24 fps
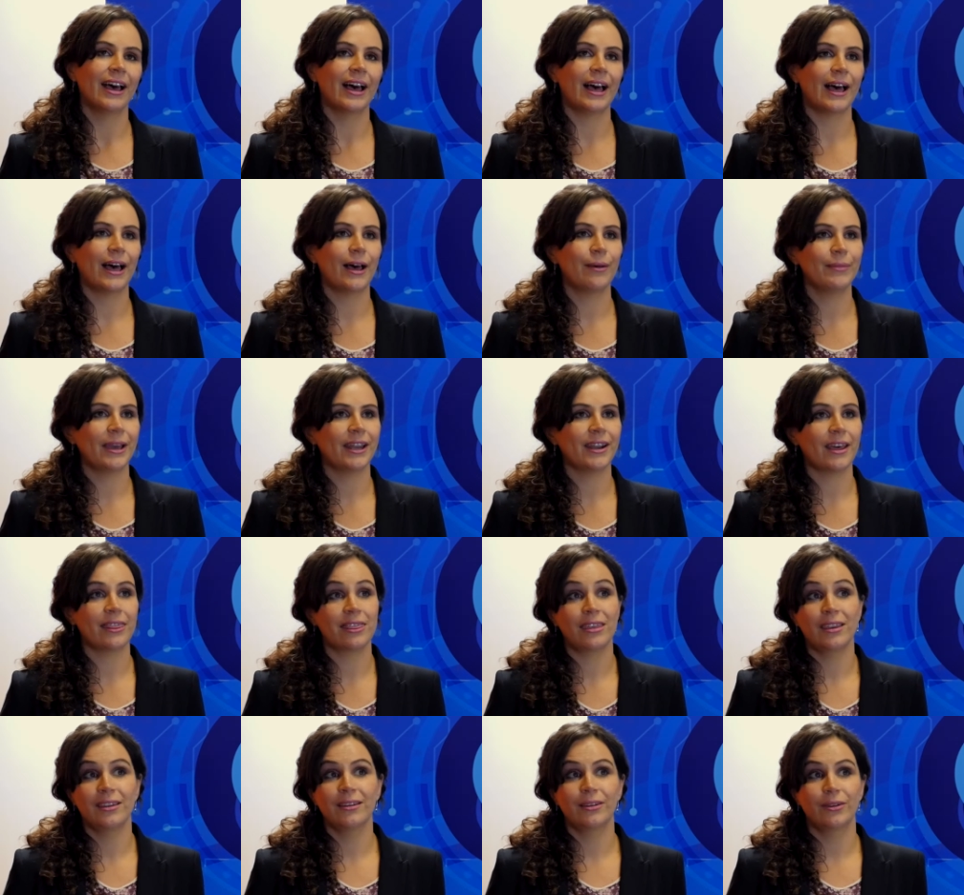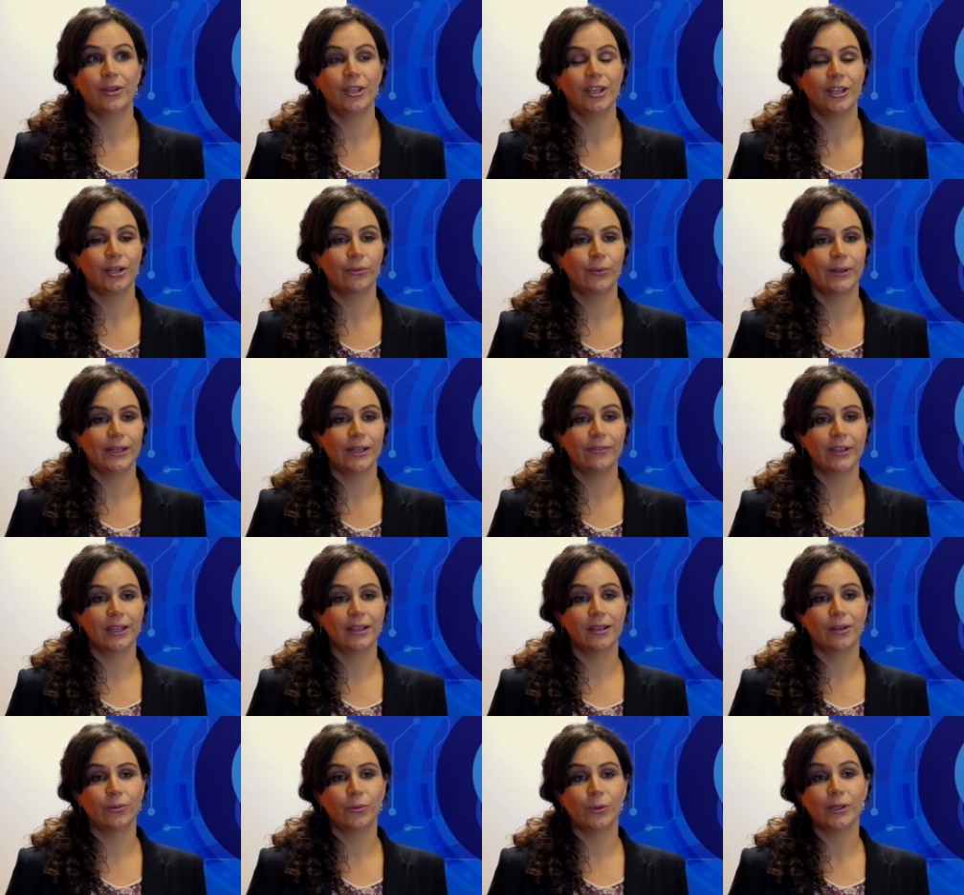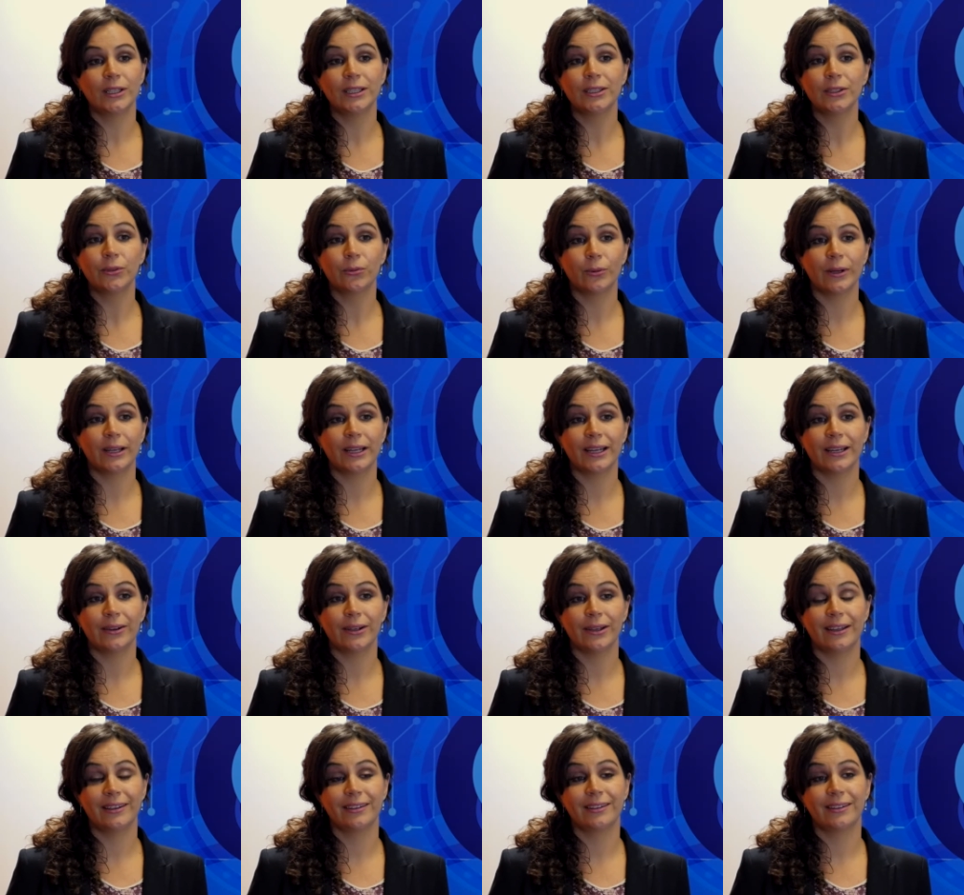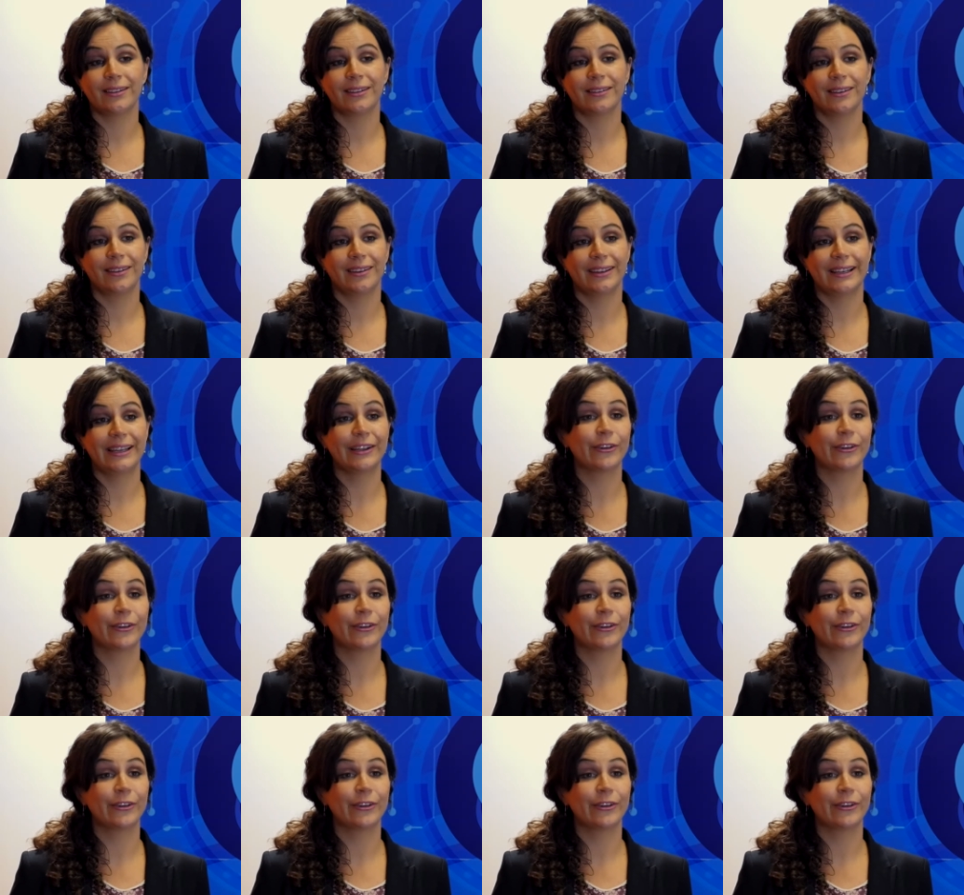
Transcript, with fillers: Um, and I think you know we're living in a world where it's an